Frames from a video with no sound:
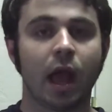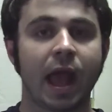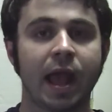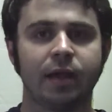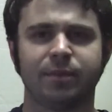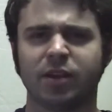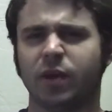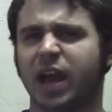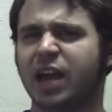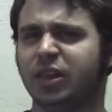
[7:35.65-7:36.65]
And by the
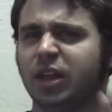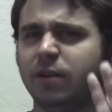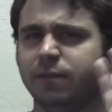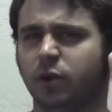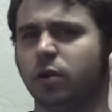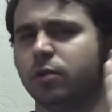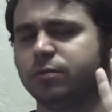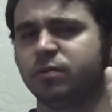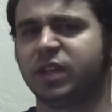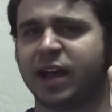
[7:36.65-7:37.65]
way, I love her
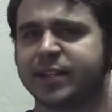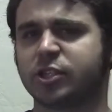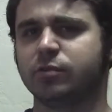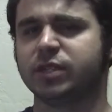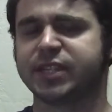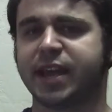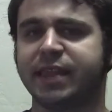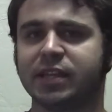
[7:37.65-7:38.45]
costume design.